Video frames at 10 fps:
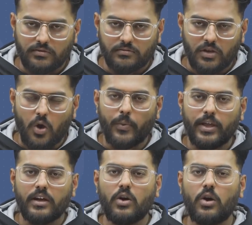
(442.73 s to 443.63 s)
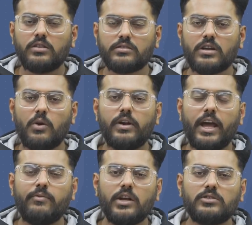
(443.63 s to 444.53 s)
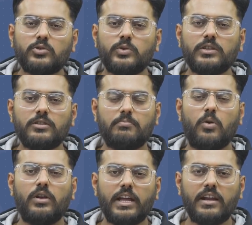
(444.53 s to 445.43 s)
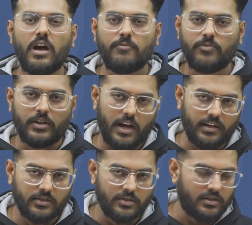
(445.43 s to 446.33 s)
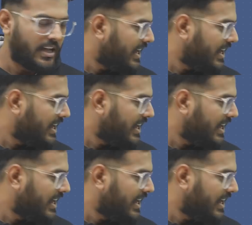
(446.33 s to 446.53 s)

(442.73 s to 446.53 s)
Now we are on ground and we are throwing a ball in upward direction.